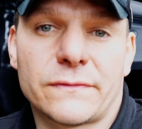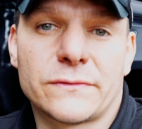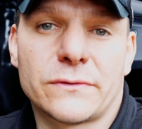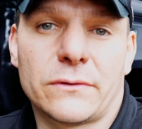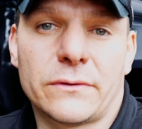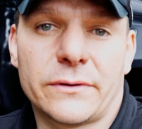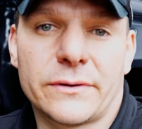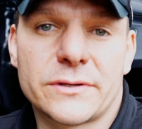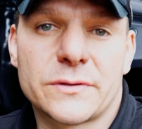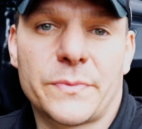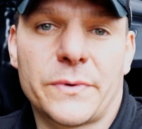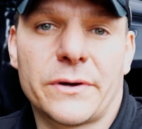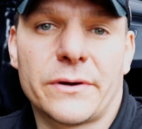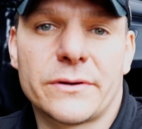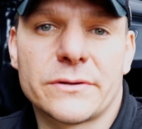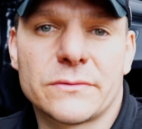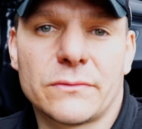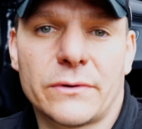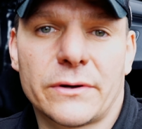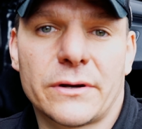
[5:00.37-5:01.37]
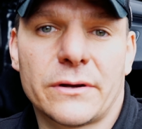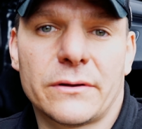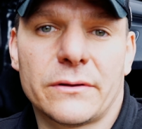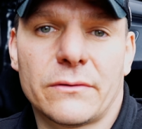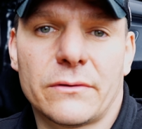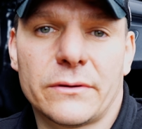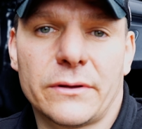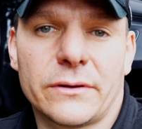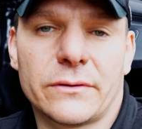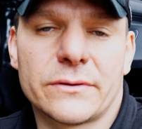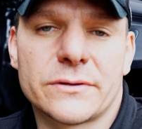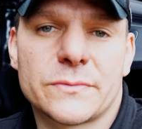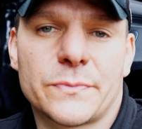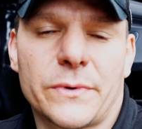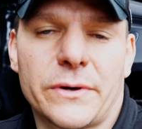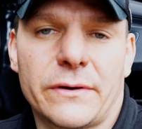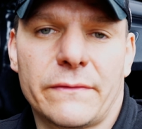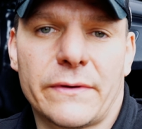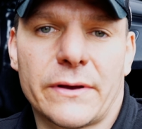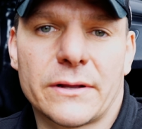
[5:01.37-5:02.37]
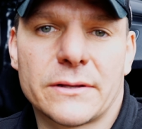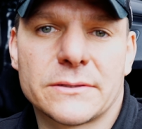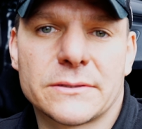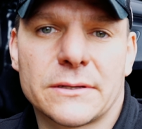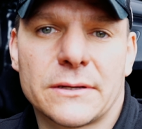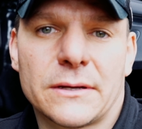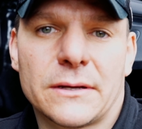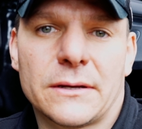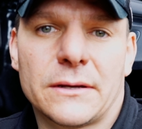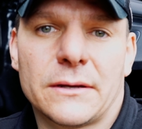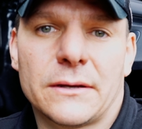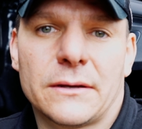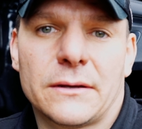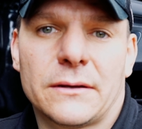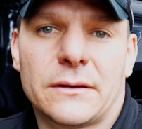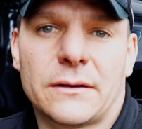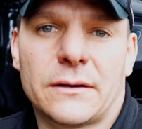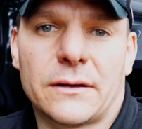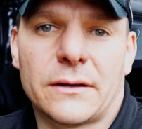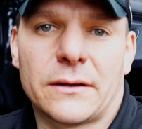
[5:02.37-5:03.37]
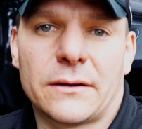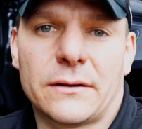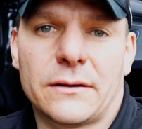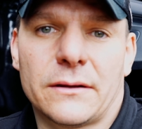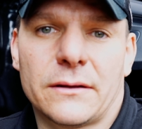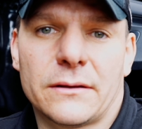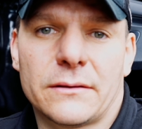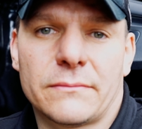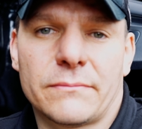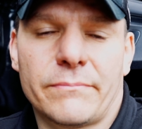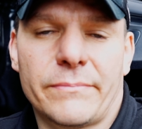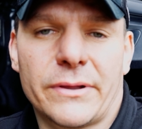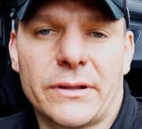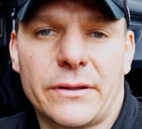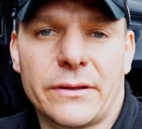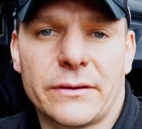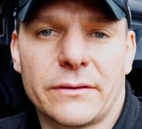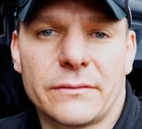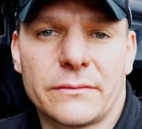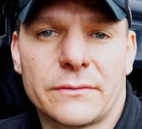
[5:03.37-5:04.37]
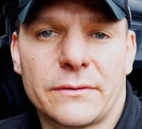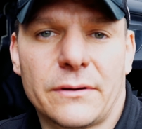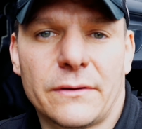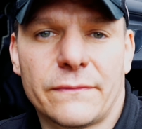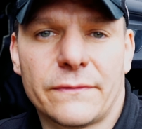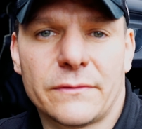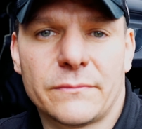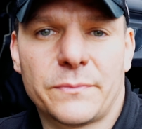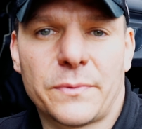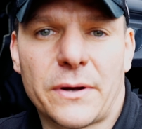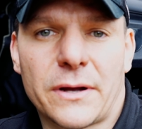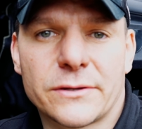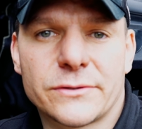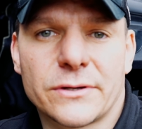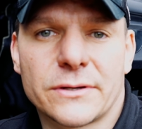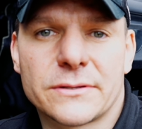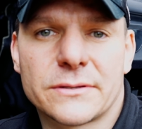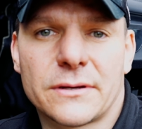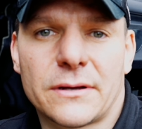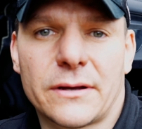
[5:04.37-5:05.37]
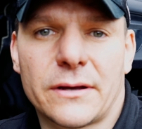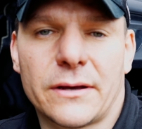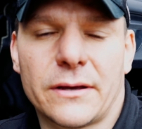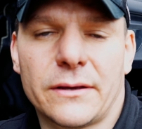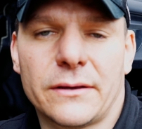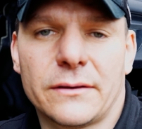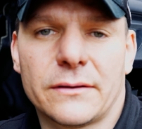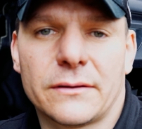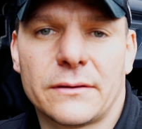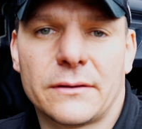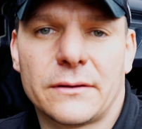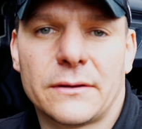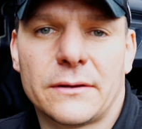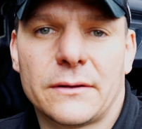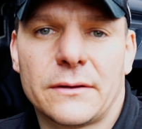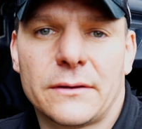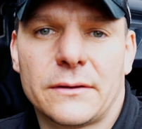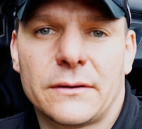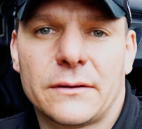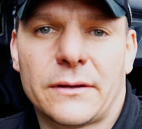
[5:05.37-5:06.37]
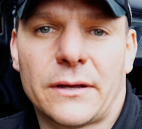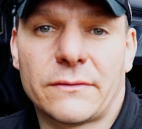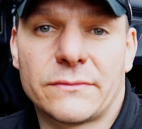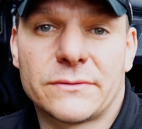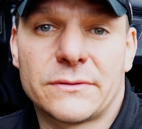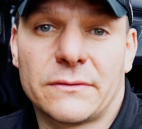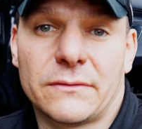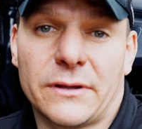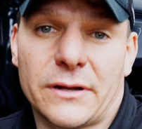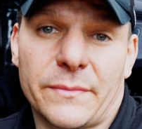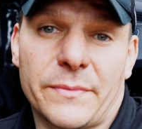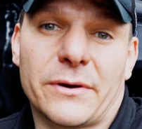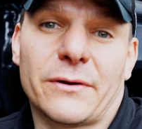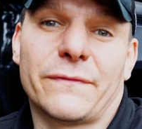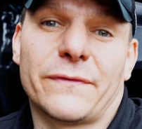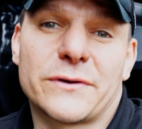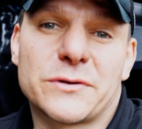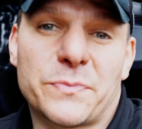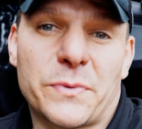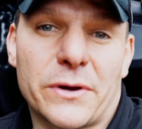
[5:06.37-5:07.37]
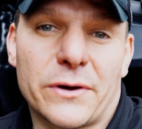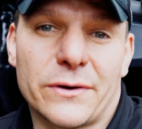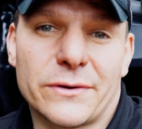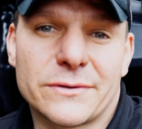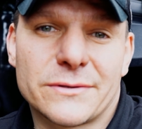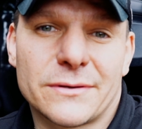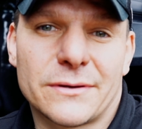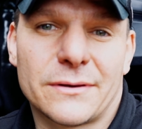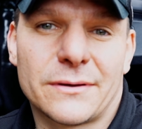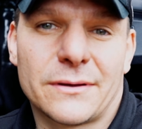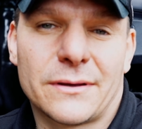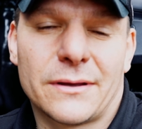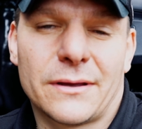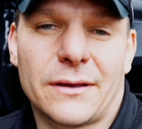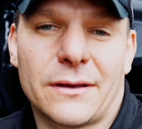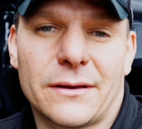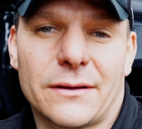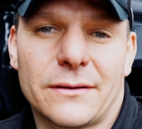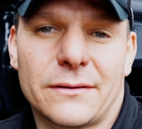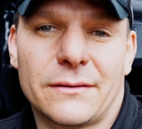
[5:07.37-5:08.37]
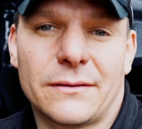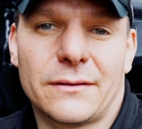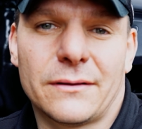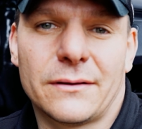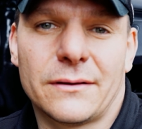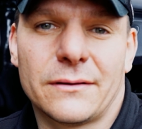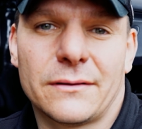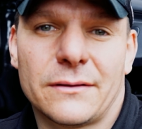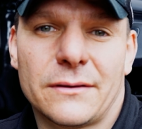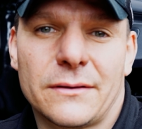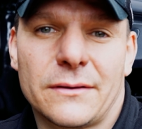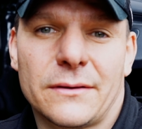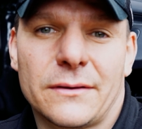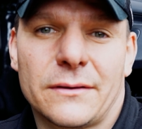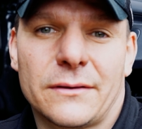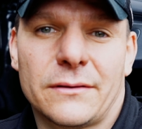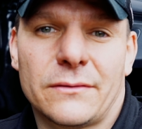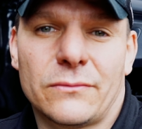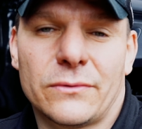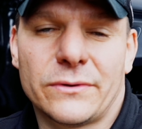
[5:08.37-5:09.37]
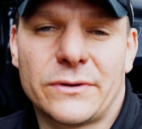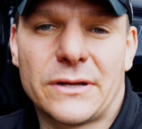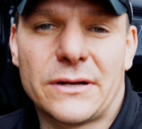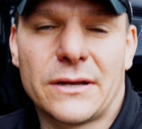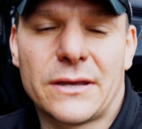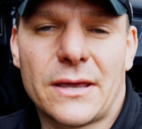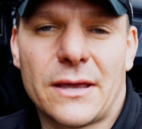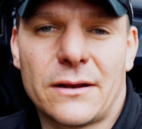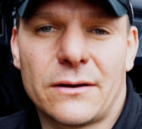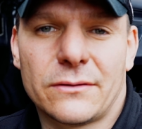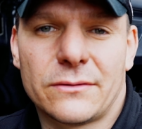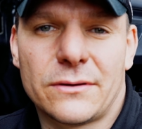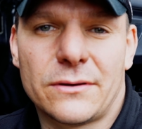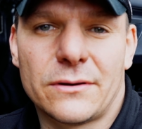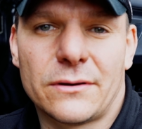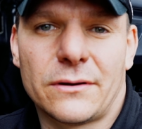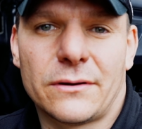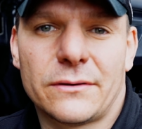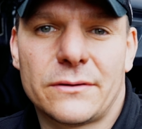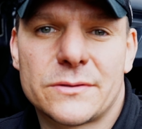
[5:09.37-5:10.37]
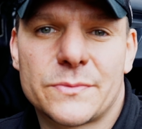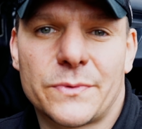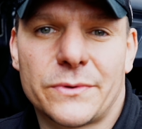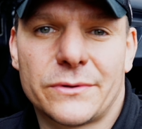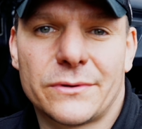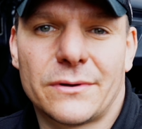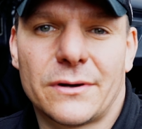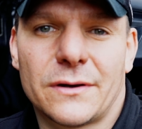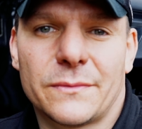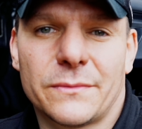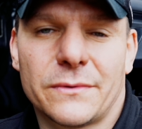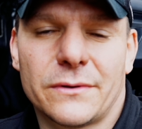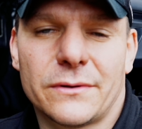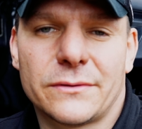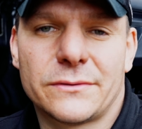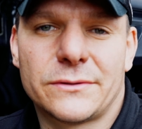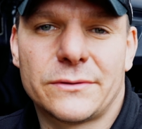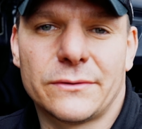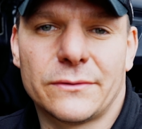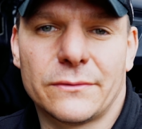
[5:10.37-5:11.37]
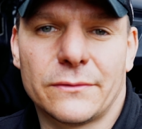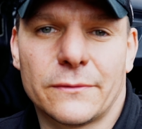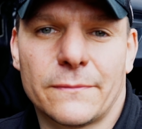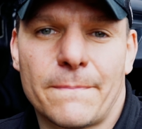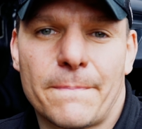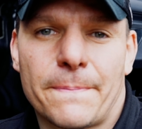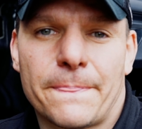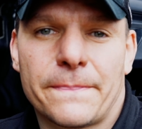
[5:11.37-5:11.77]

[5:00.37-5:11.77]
of solid experience working only on the Sprinter Vans and building different projects, I have a little bit of experience, and we're dedicated here at Sprinter Armor to